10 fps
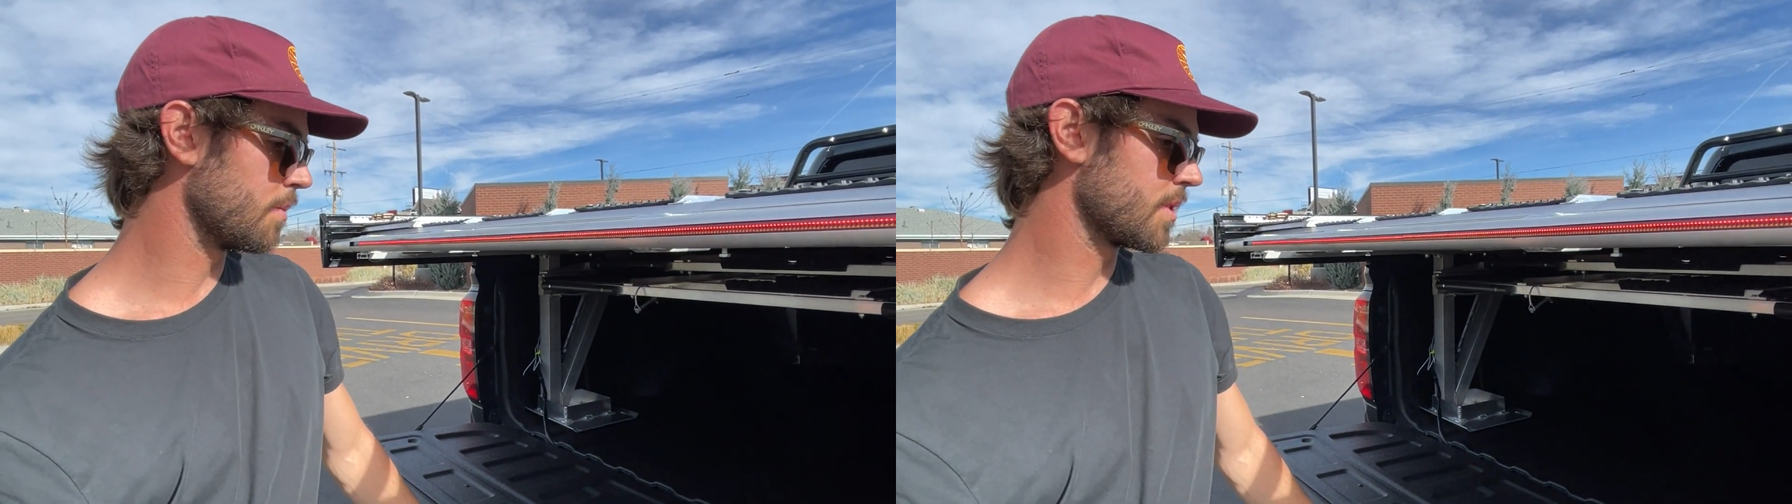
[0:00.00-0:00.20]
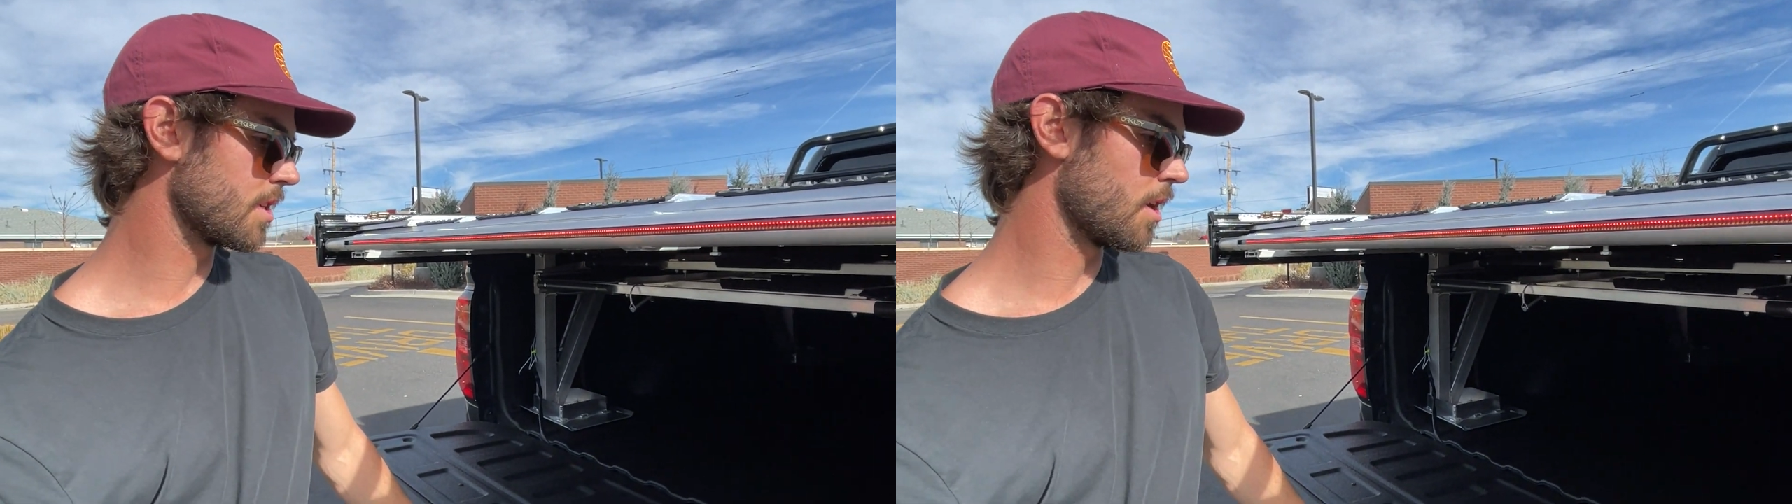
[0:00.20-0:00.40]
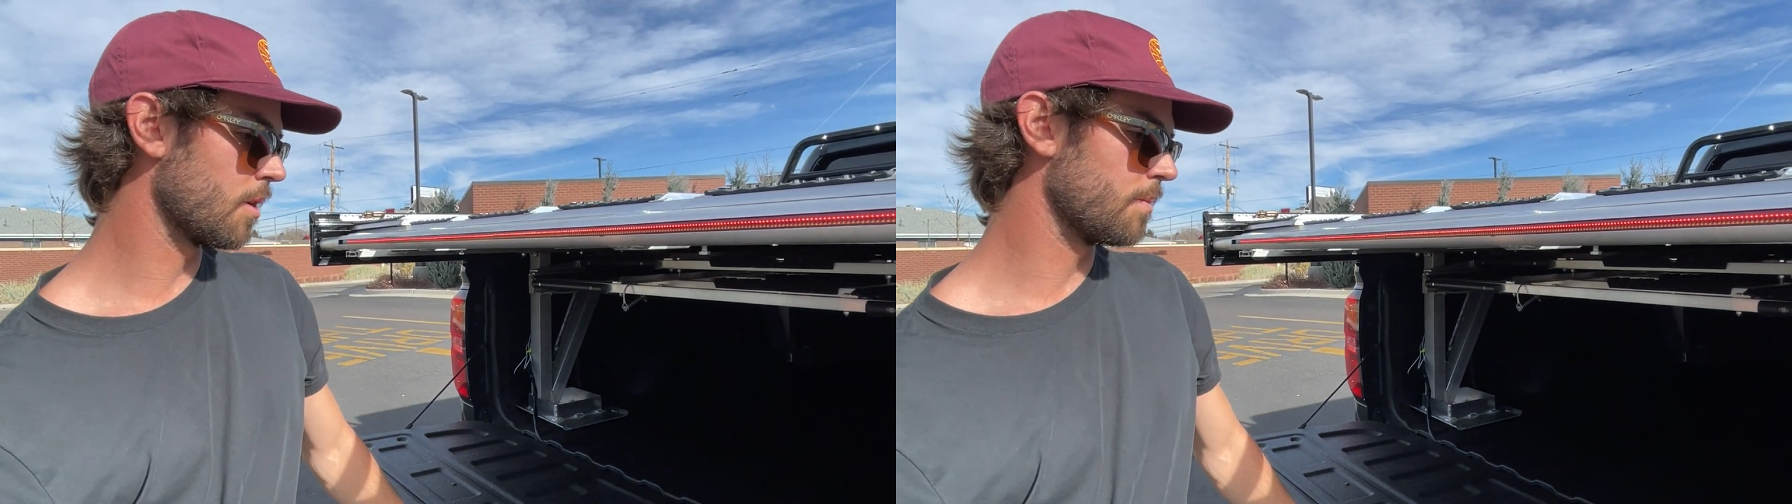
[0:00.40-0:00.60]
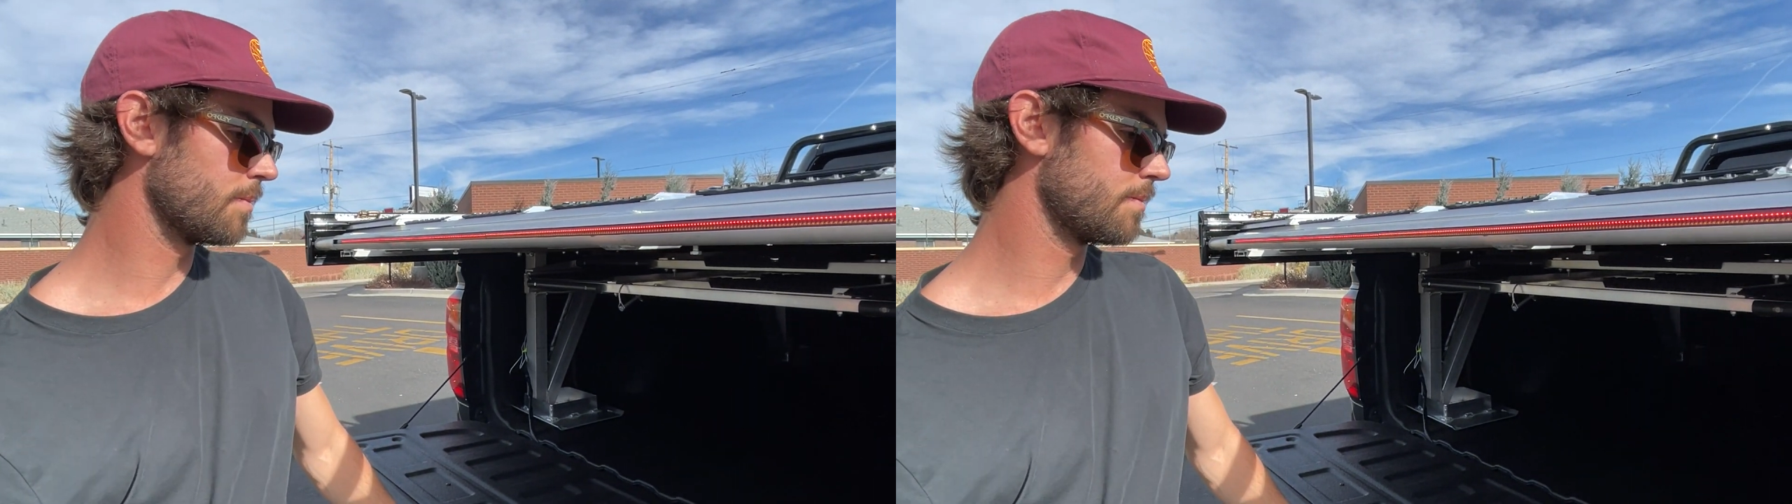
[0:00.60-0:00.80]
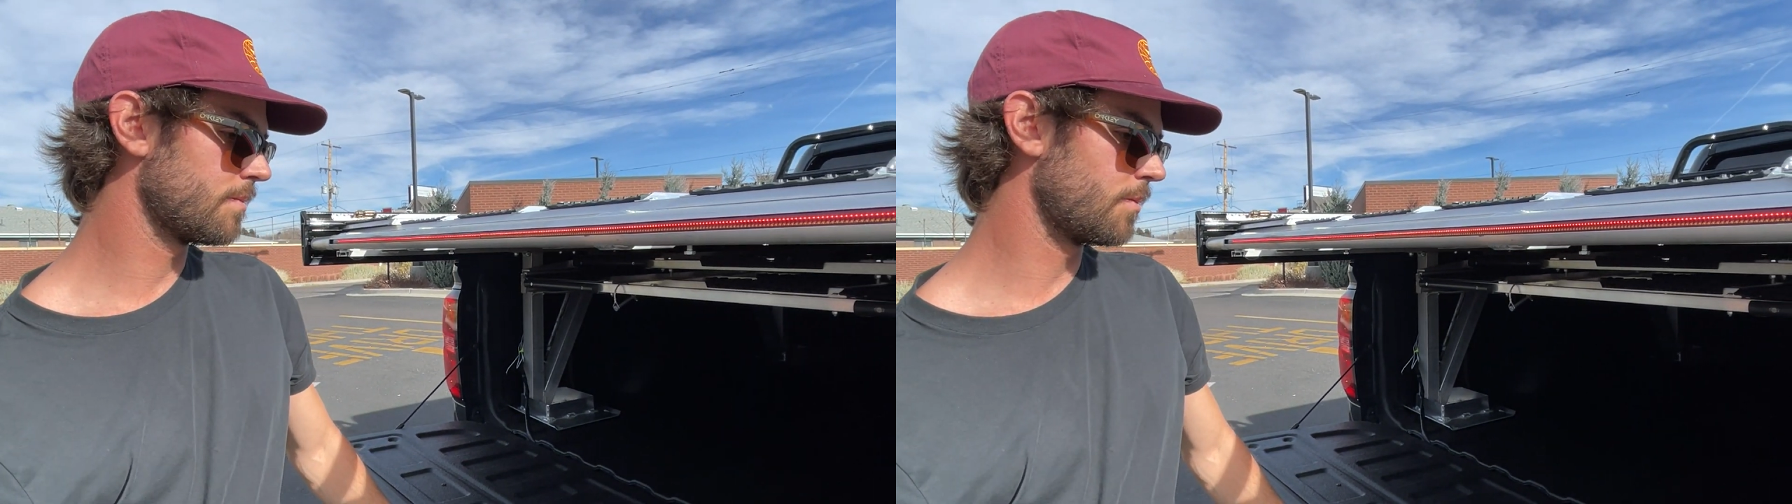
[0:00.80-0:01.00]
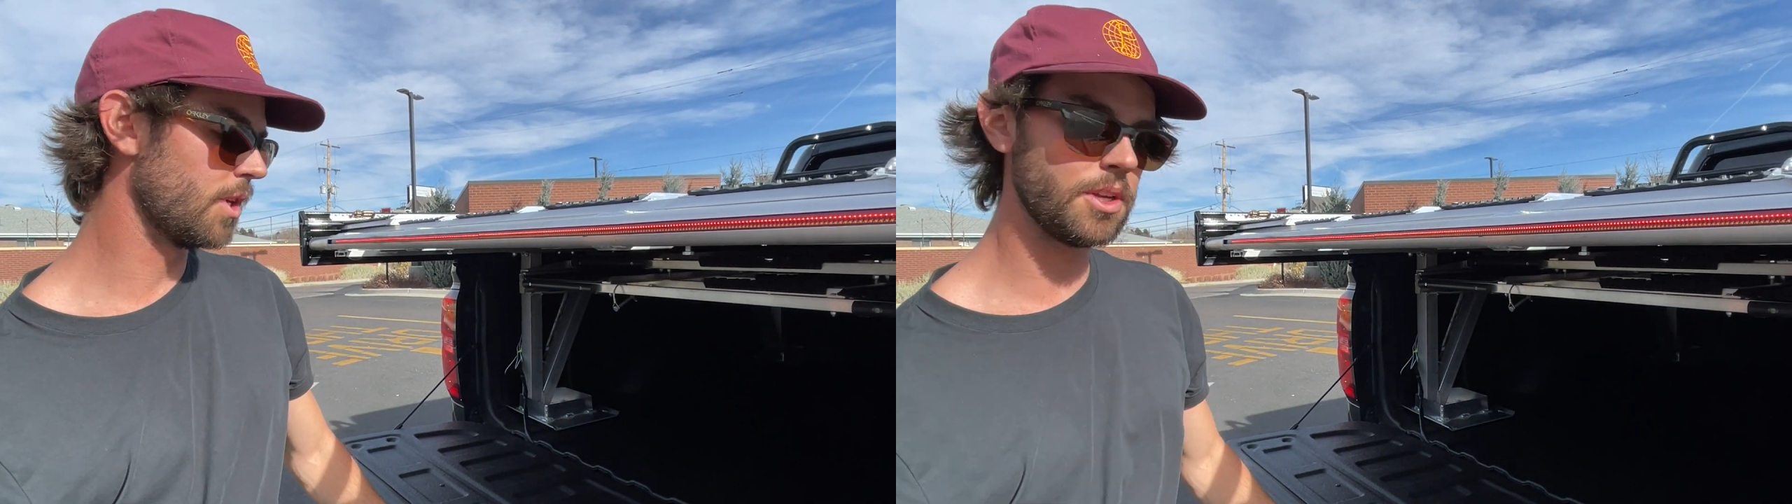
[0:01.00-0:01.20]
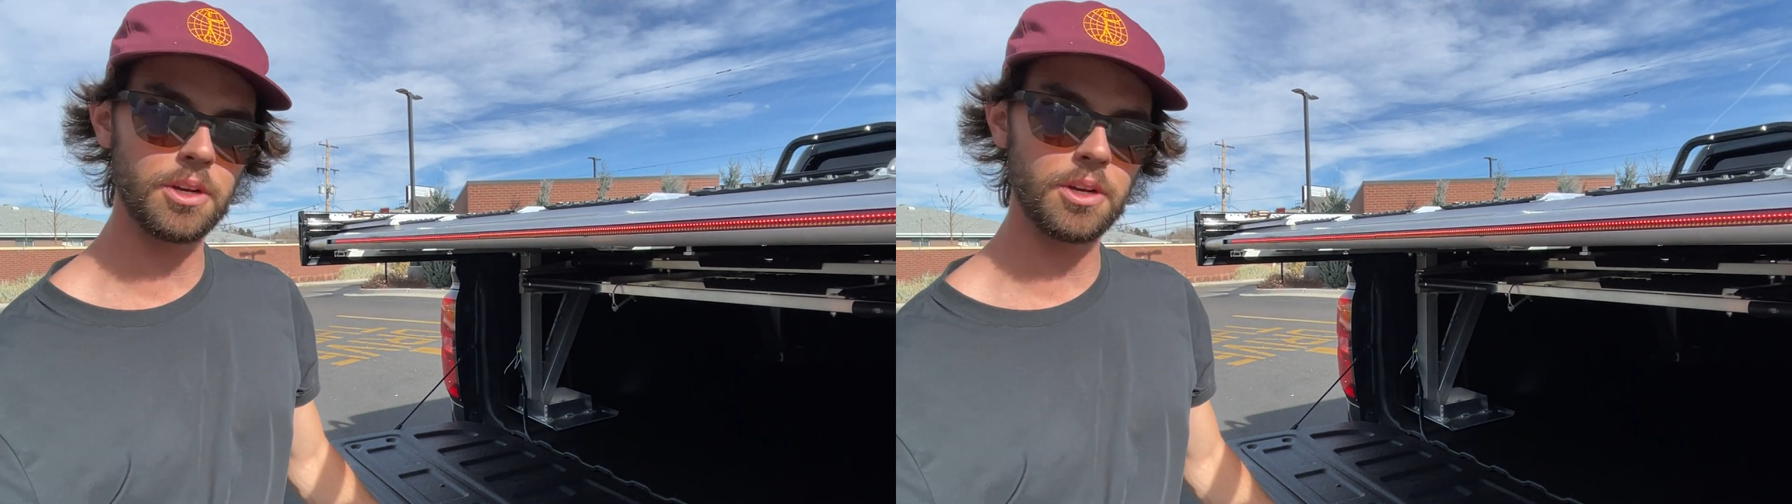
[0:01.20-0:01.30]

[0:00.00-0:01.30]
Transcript: So really